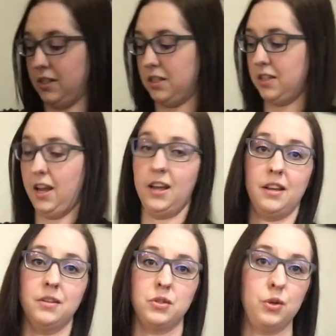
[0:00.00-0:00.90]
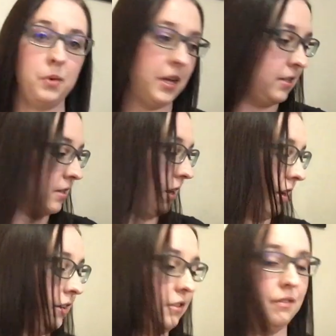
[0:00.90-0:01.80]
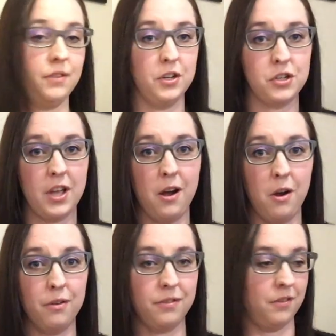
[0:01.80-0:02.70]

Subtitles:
need to take 2 weeks and finish that off.